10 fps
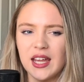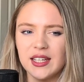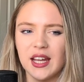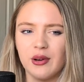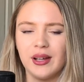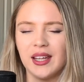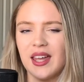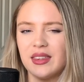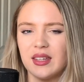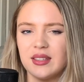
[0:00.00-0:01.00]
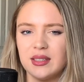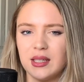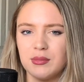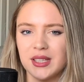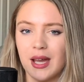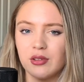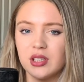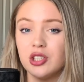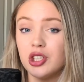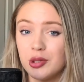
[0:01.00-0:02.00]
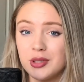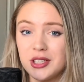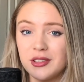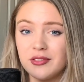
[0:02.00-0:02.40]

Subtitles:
Now, again, this seems counterintuitive